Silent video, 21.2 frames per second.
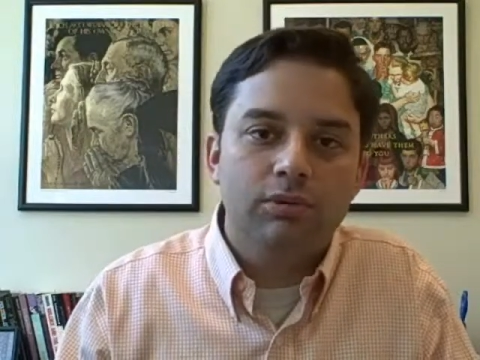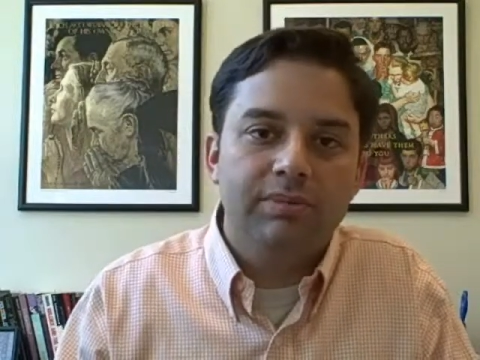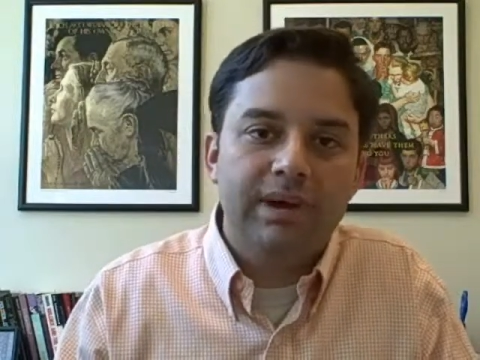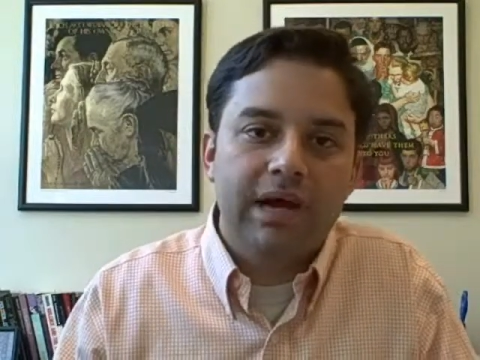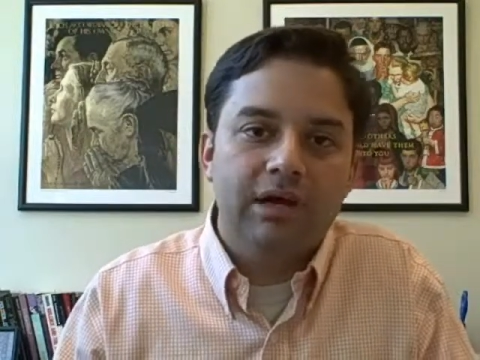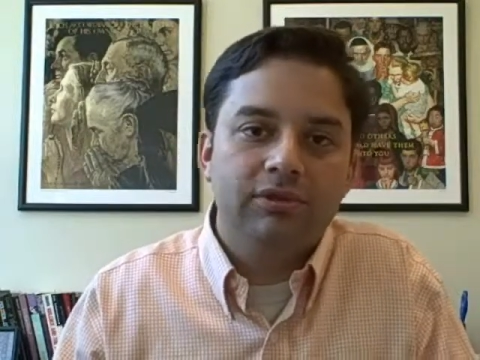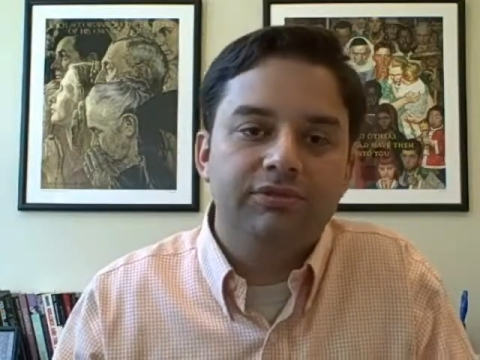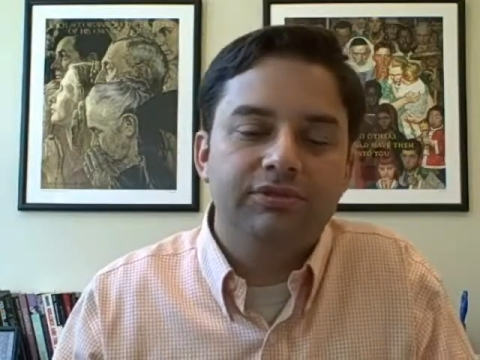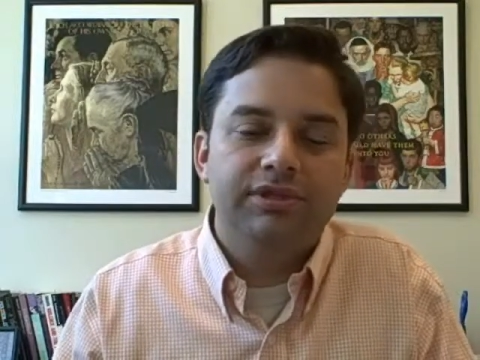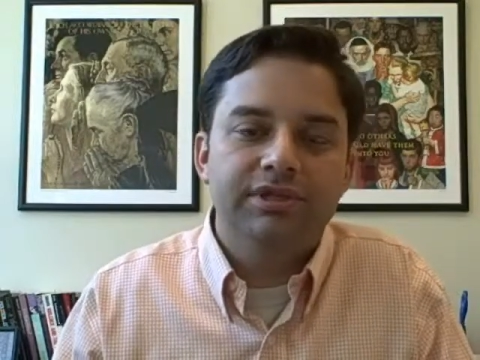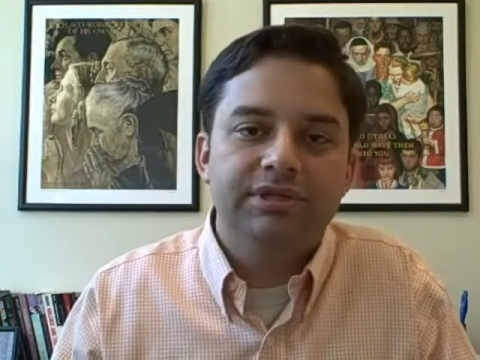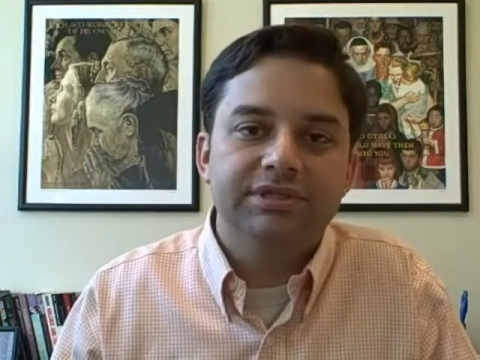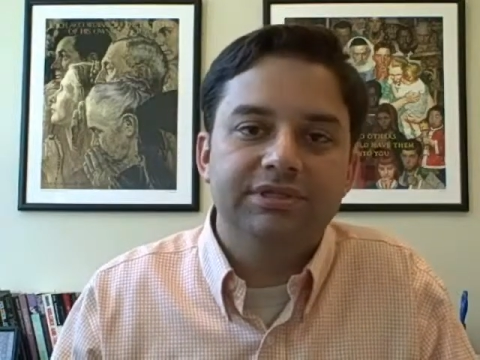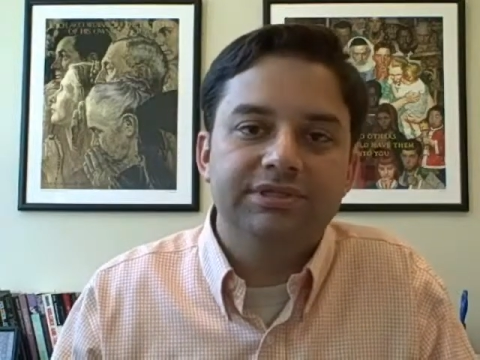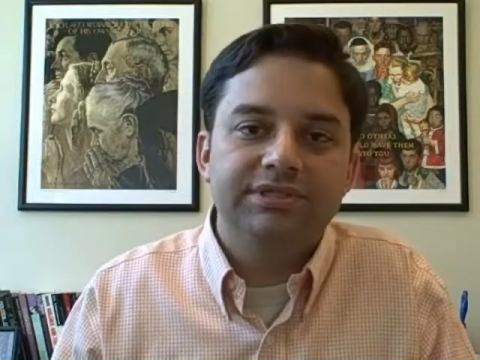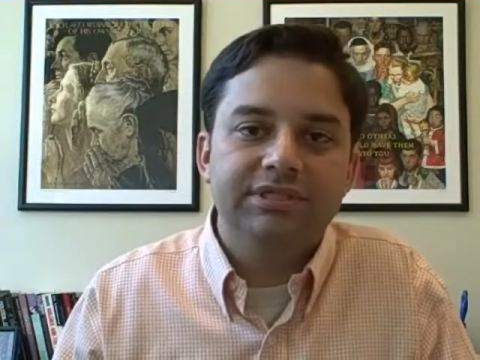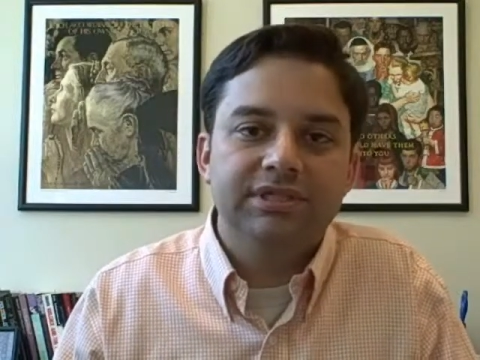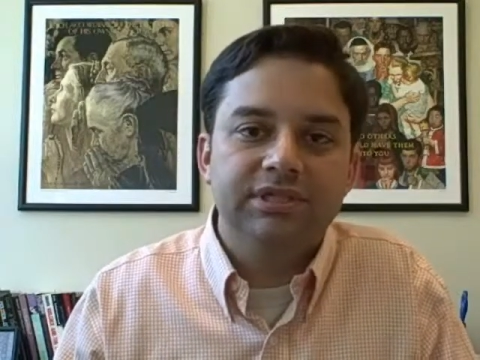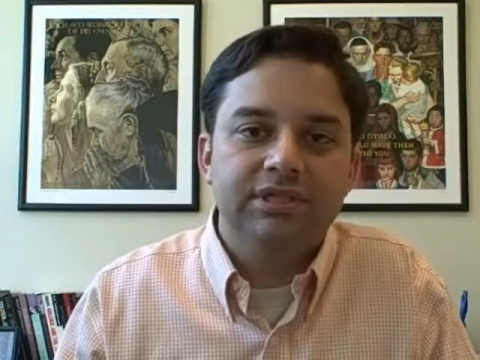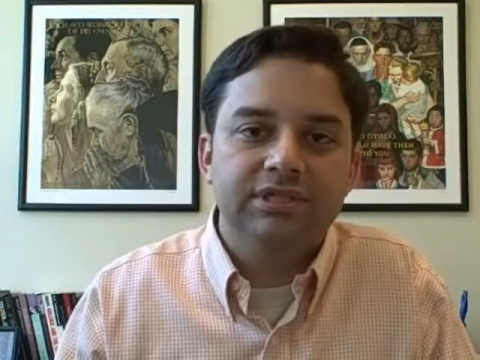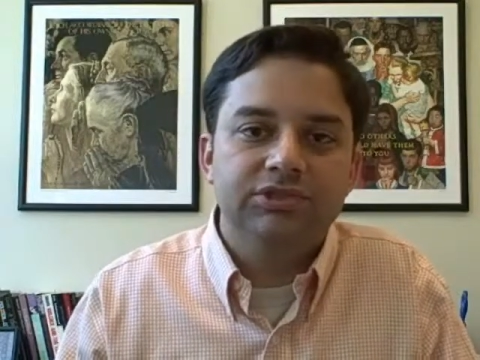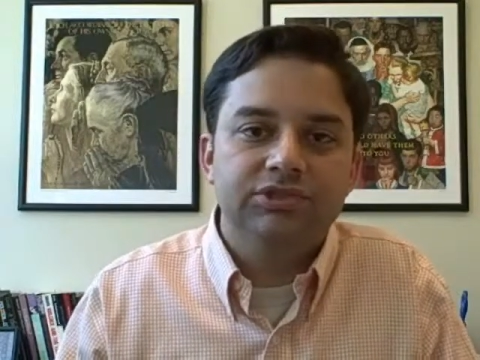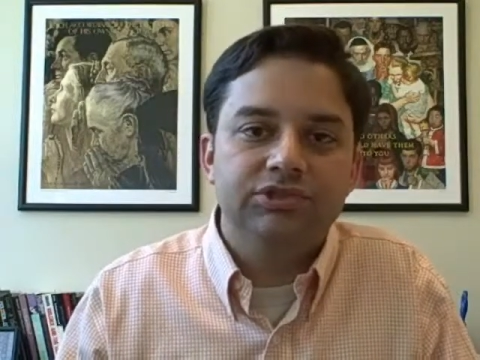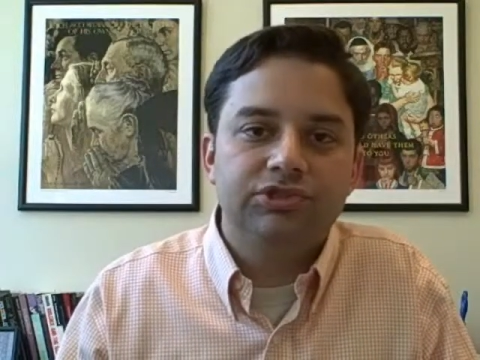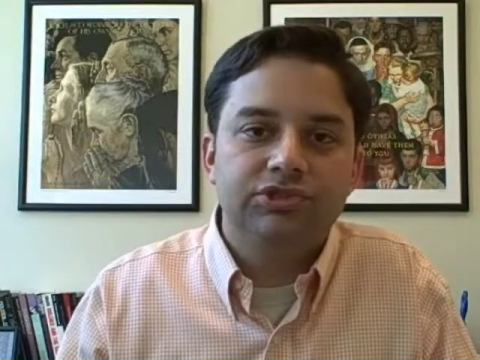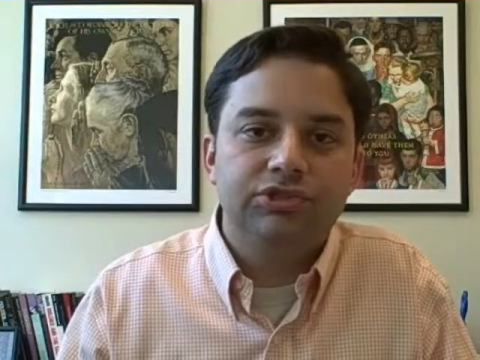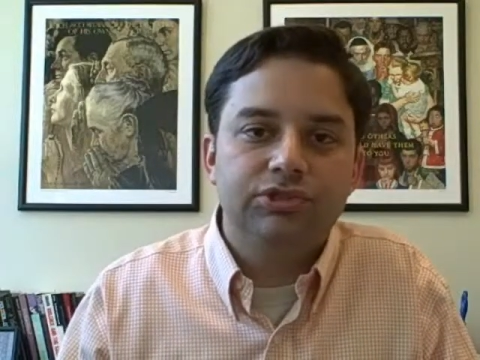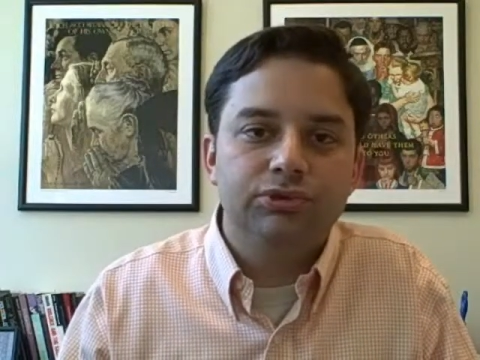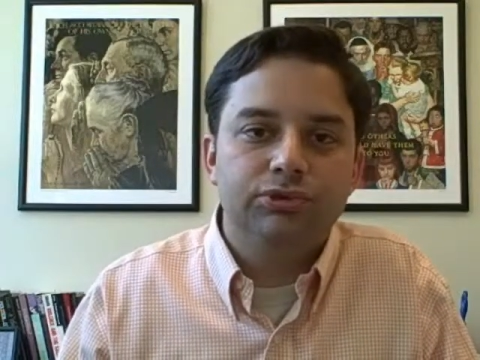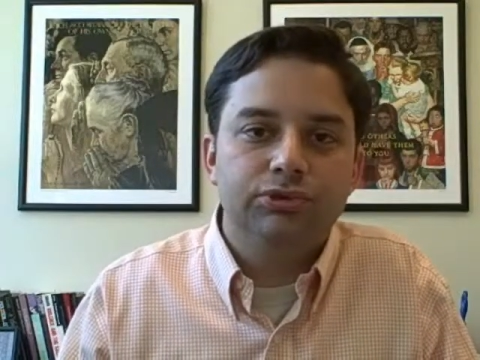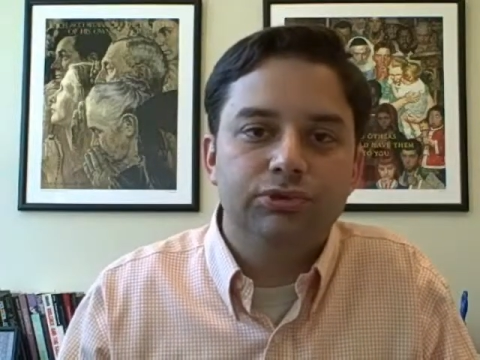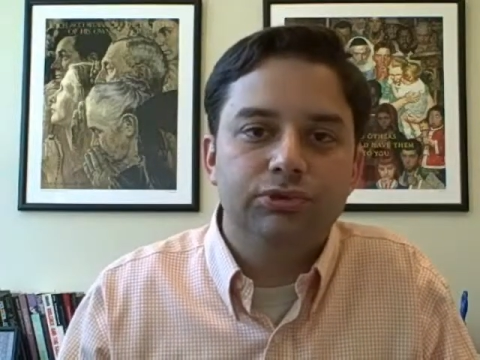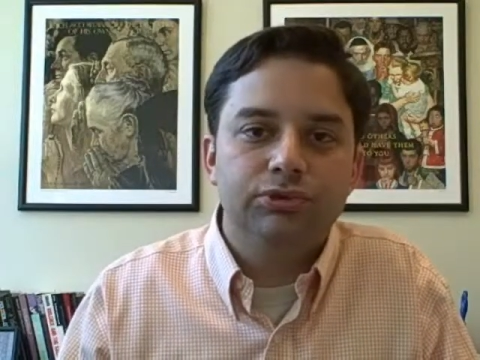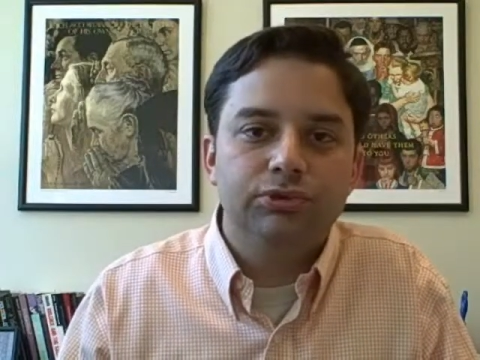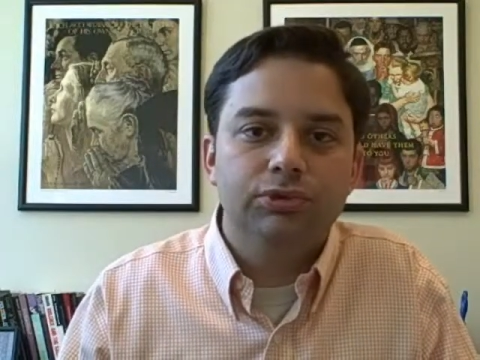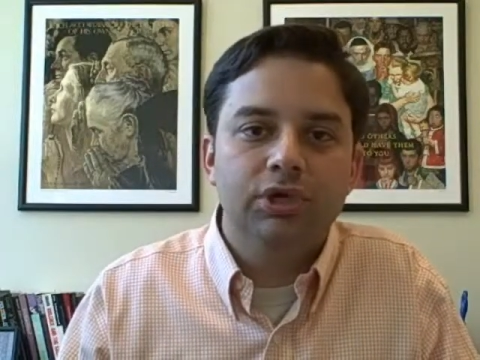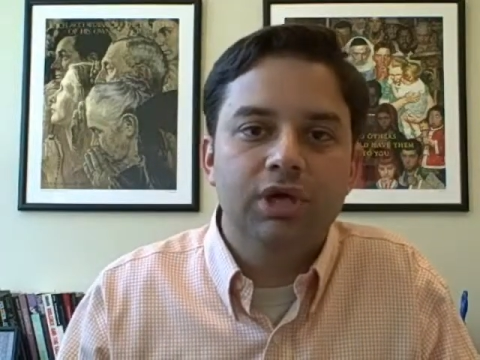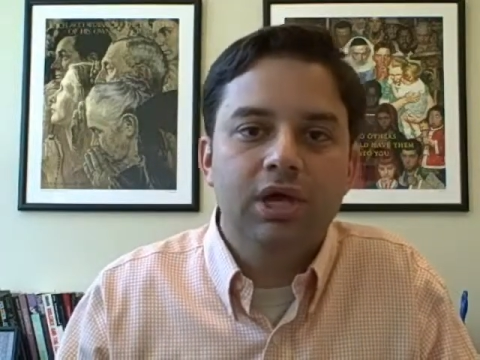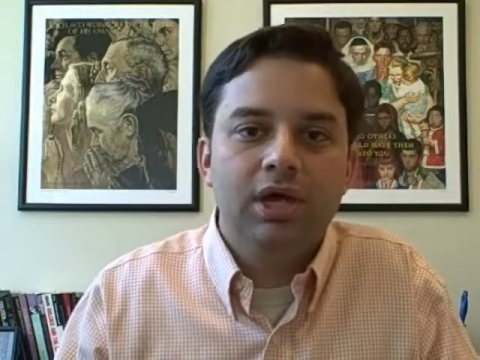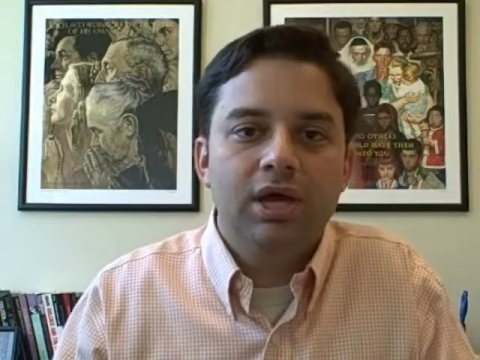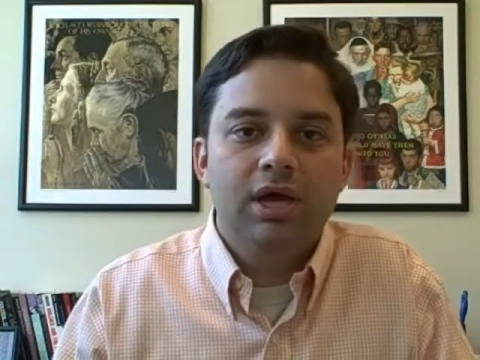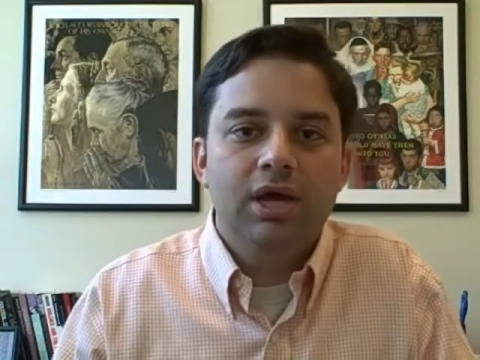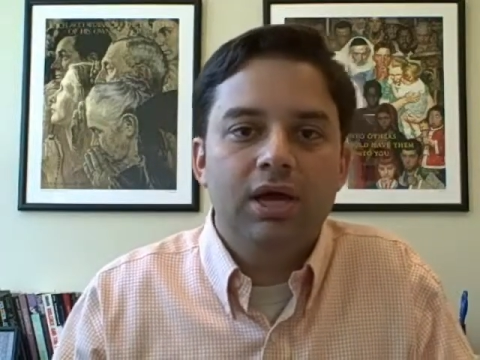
about this is to